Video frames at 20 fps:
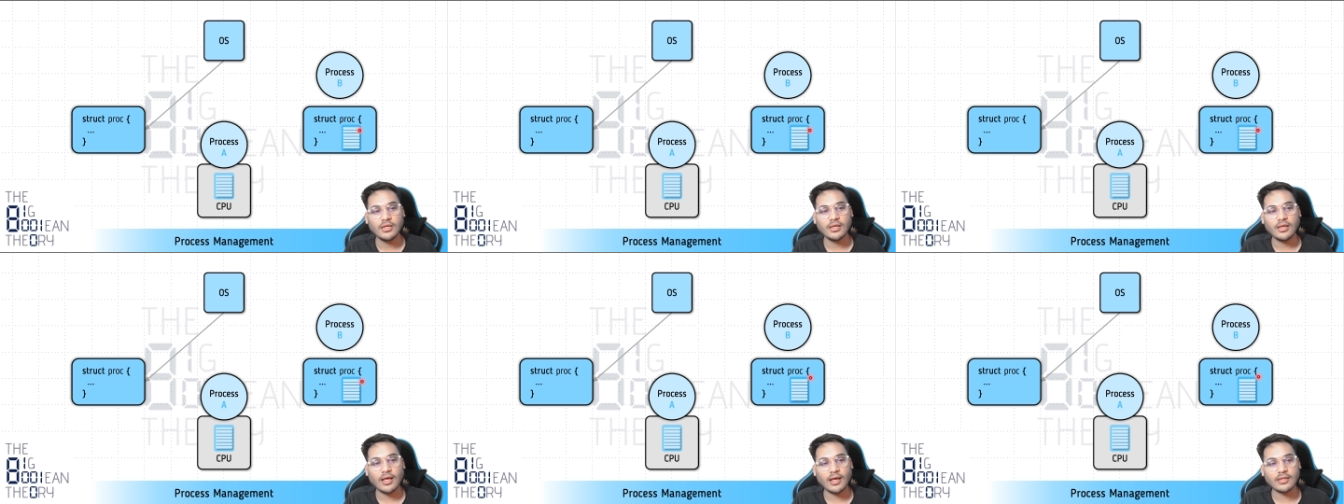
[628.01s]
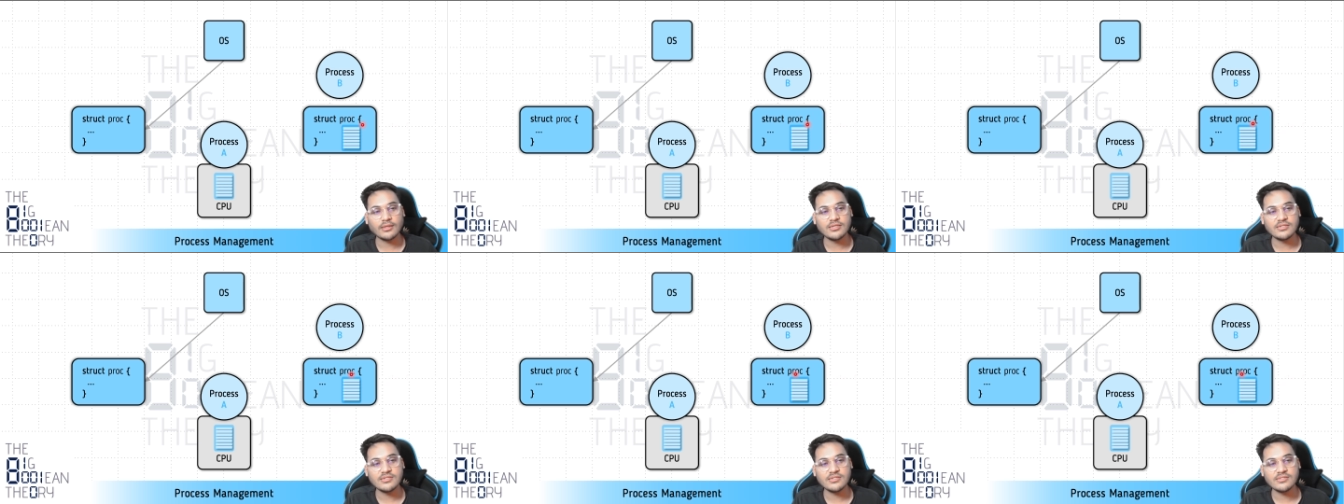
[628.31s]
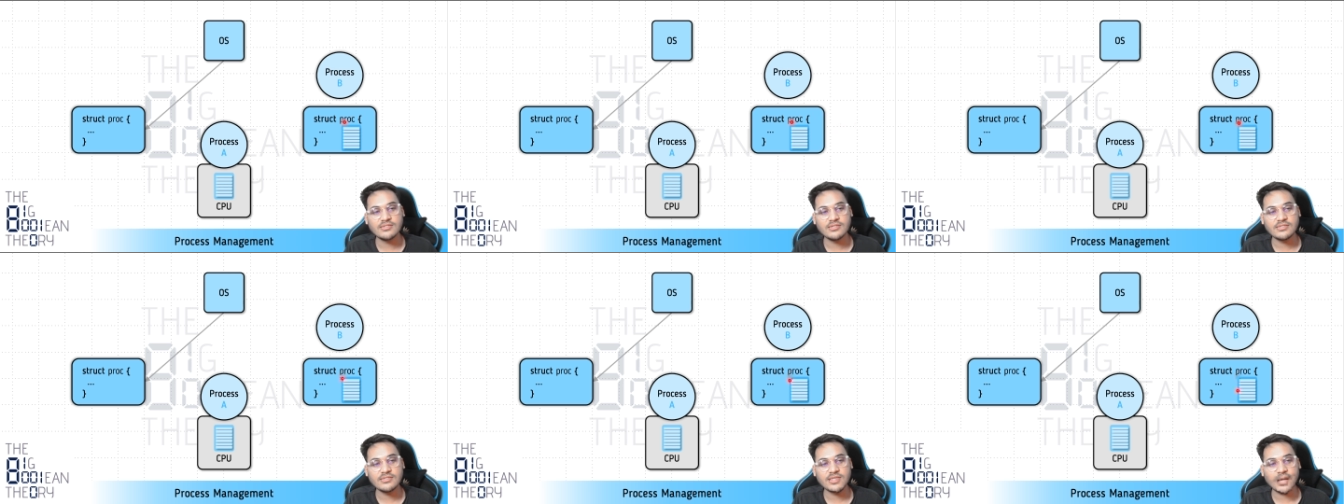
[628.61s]
and this is
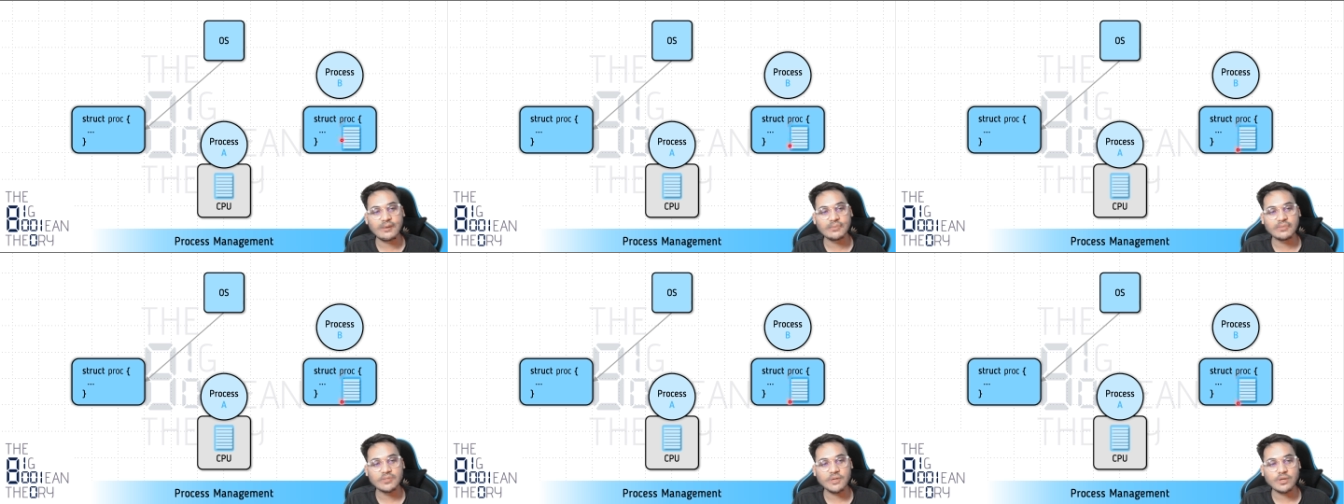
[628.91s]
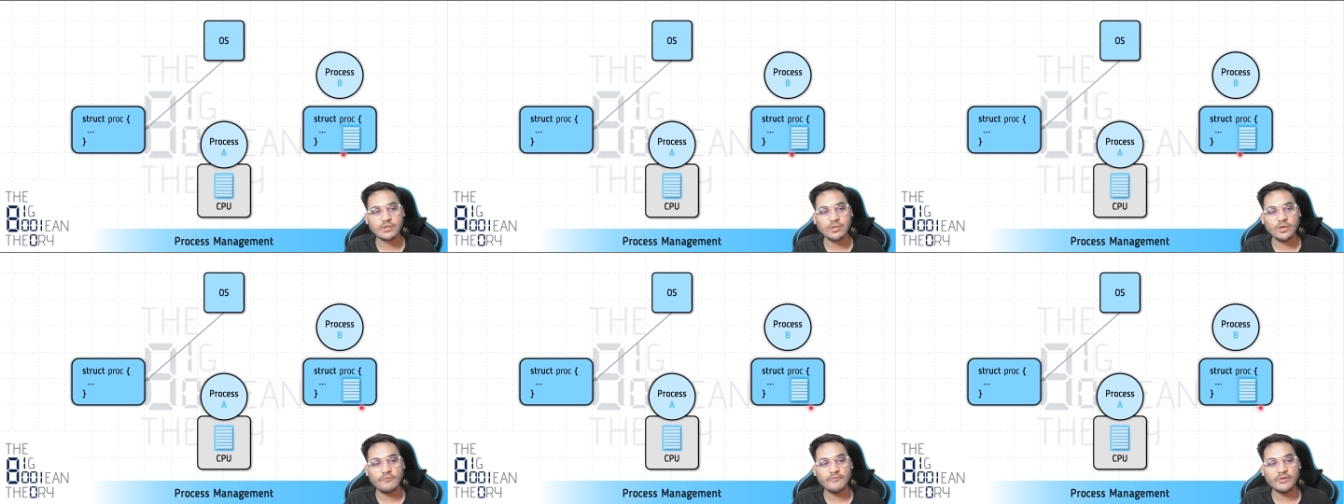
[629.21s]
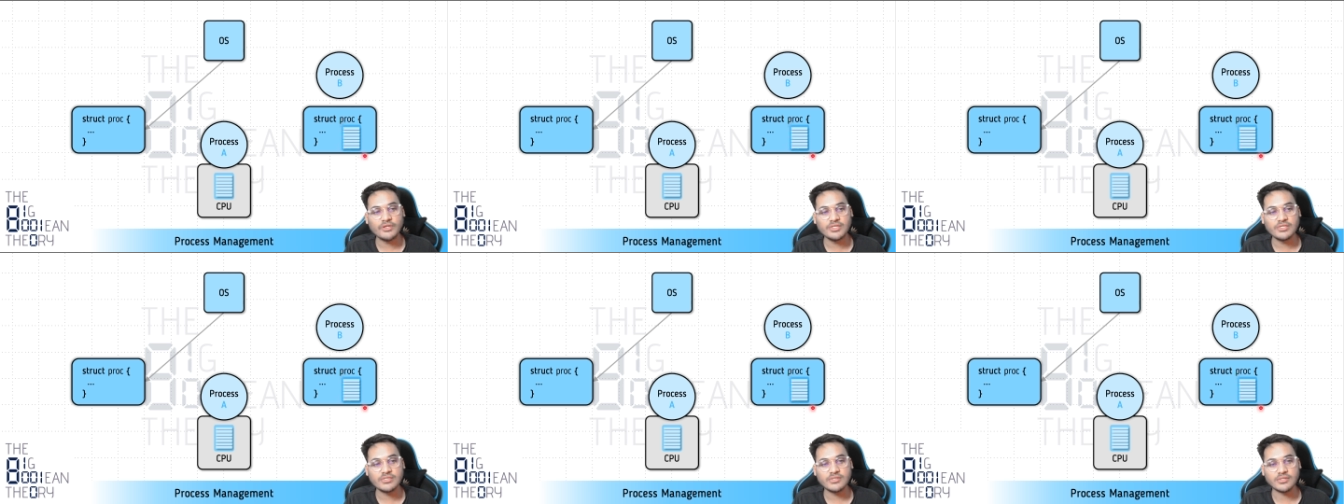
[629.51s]
the snapshot of
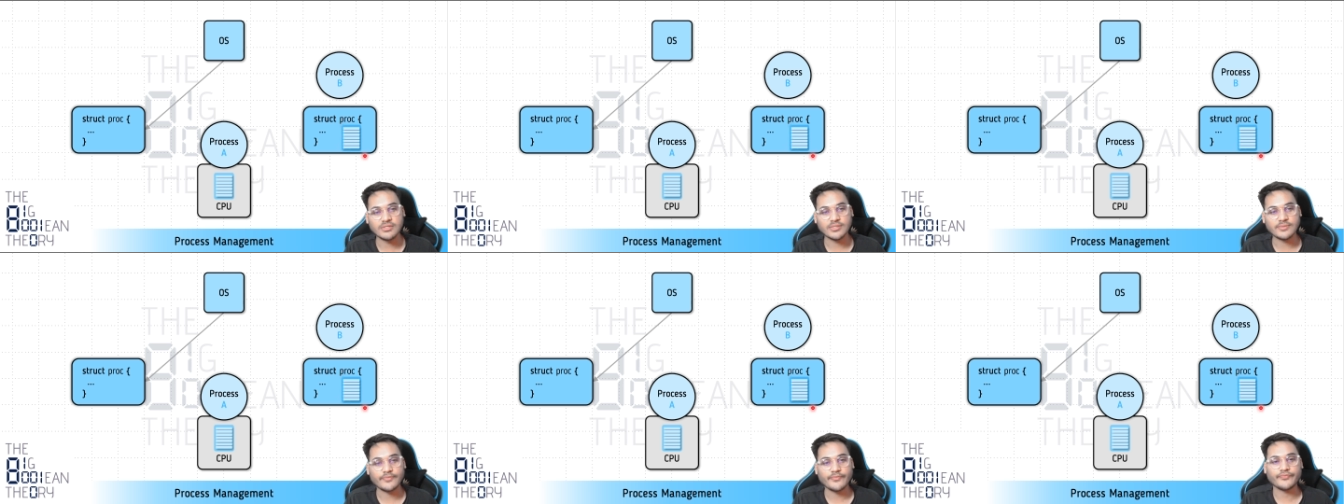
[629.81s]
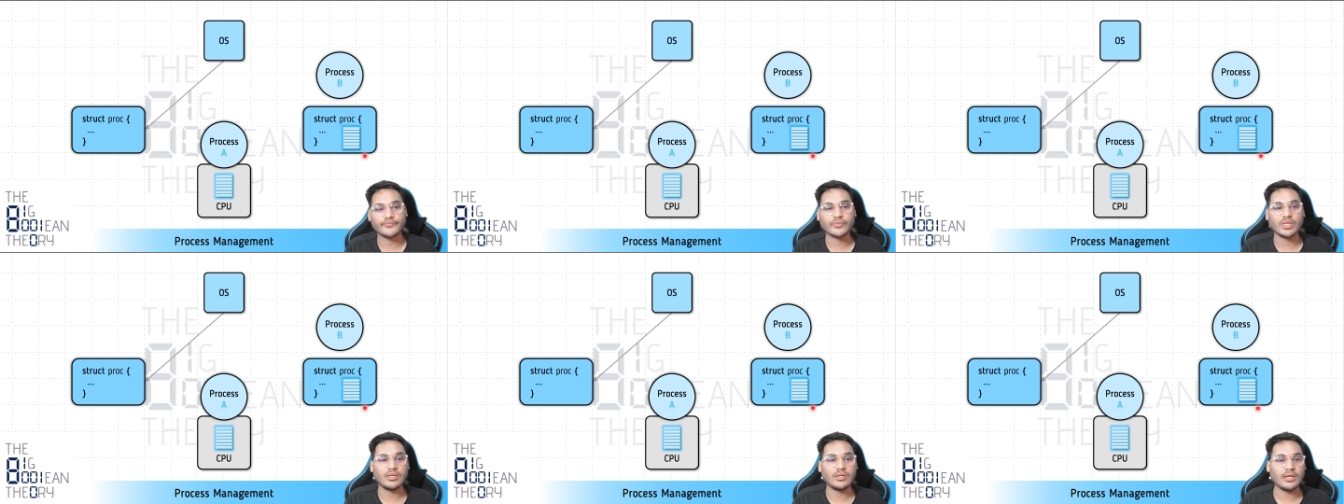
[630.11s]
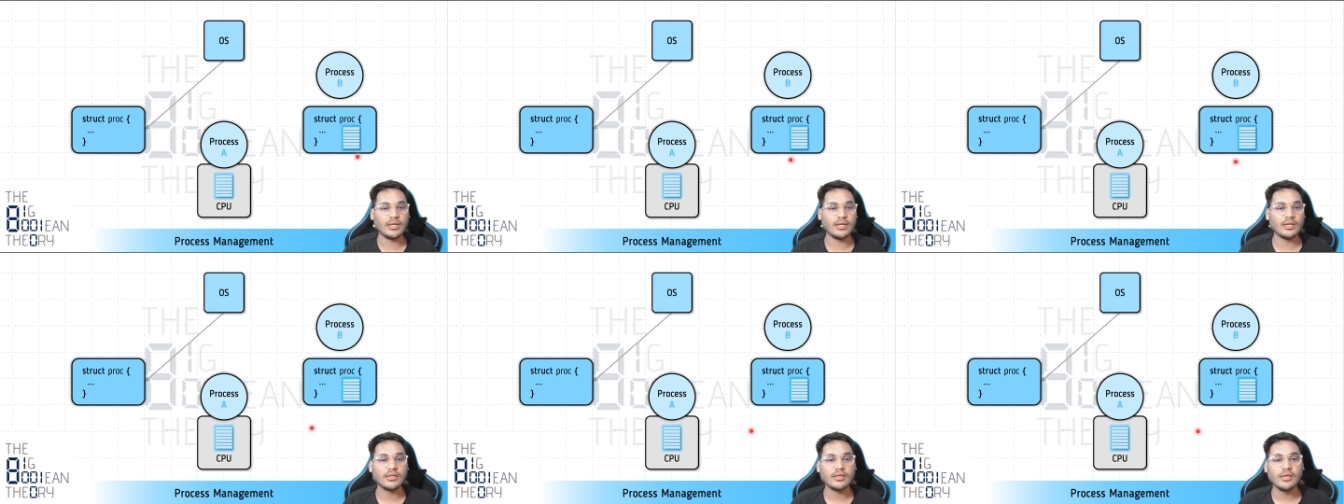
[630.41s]
registers,
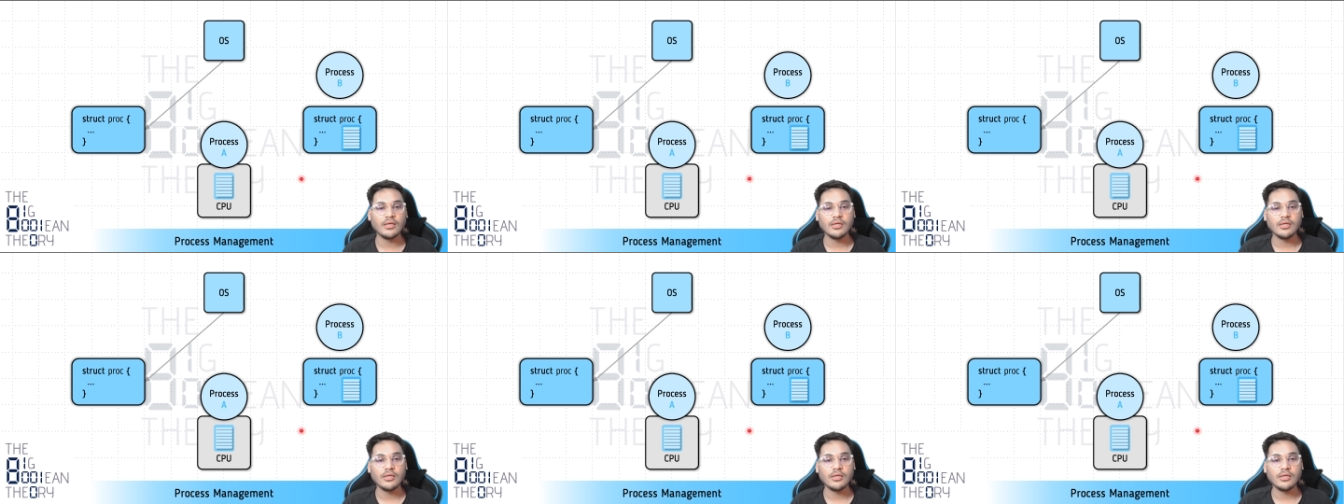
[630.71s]
right?